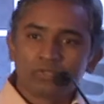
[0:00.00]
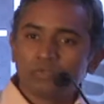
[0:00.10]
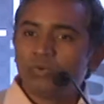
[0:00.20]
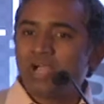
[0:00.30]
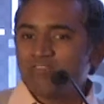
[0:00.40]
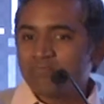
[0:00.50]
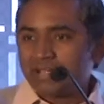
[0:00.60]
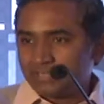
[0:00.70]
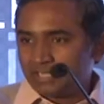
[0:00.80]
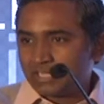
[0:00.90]
who have
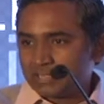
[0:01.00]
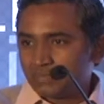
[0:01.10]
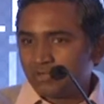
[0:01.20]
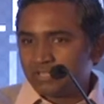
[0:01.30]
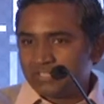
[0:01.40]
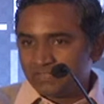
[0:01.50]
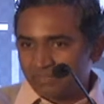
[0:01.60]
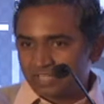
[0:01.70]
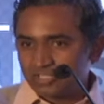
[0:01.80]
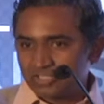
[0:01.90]
banking correspondents in
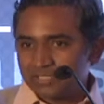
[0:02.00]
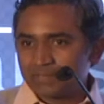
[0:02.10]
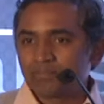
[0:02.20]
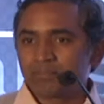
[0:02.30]
villages.